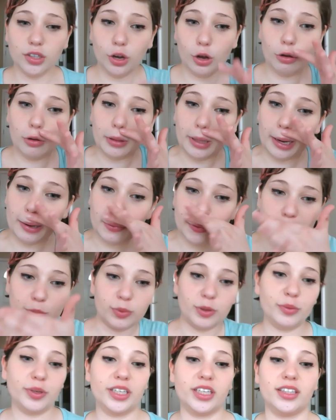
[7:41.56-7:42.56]
so that
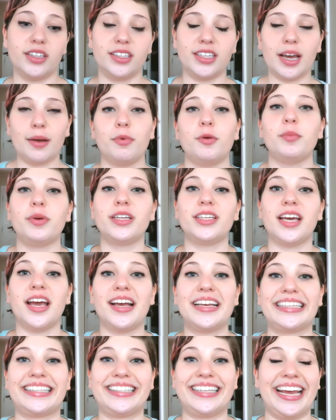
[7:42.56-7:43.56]
was when we did the temperament
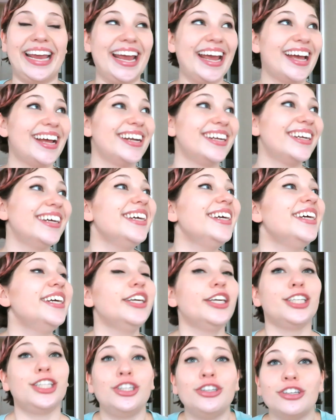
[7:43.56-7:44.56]
test and
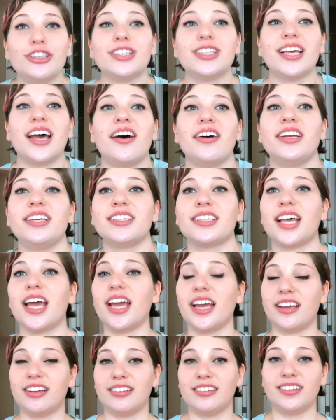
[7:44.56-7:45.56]
it turns out he's
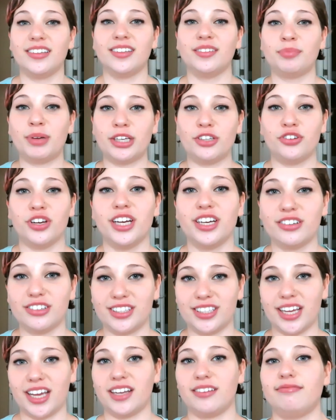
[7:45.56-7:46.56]
like my
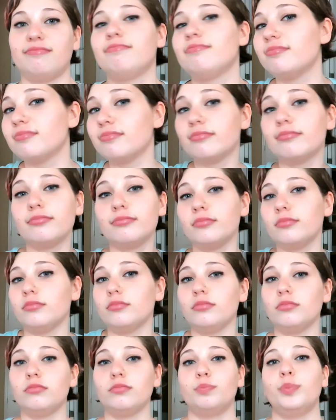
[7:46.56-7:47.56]
trainer said
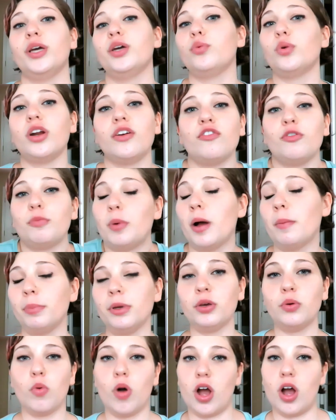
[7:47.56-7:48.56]
pick whatever
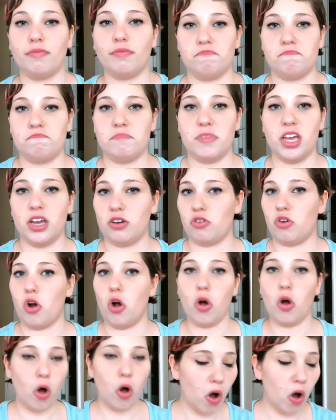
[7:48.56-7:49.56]
puppy you want they're
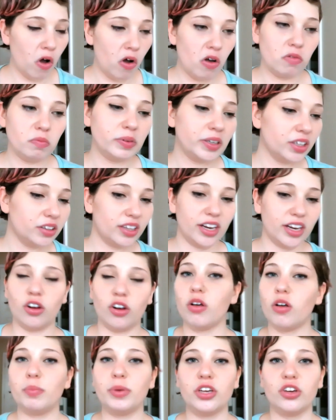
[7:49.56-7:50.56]
all be they'd
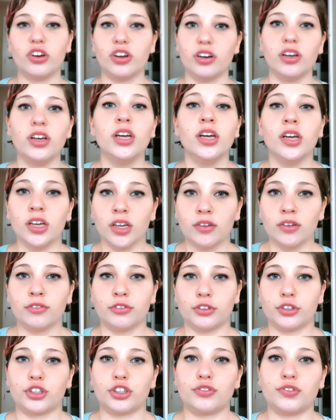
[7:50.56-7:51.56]
all be good
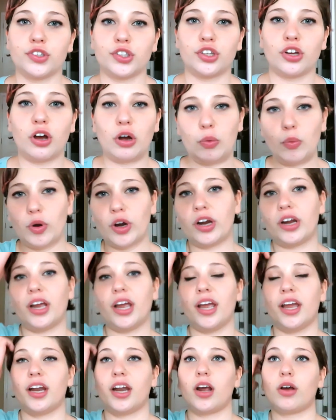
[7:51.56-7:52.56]
for service dog work
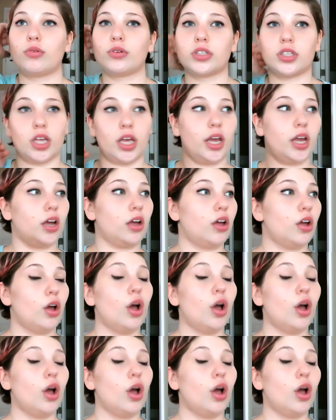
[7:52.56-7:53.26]
and I was like